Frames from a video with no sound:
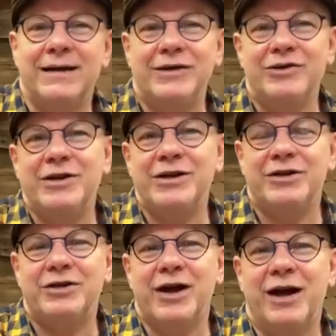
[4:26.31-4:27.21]
you need
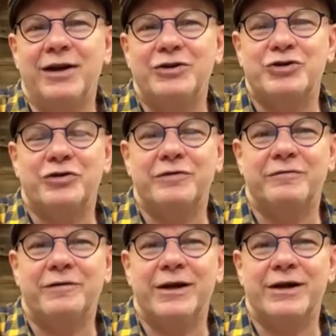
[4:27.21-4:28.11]
to acknowledge or
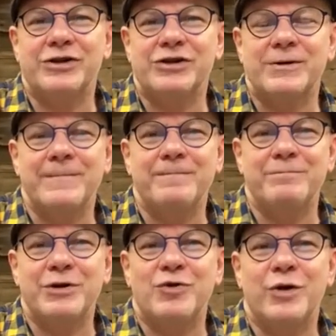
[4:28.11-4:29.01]
confess,
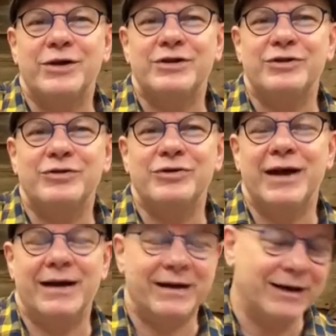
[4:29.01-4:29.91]
be quick to do that and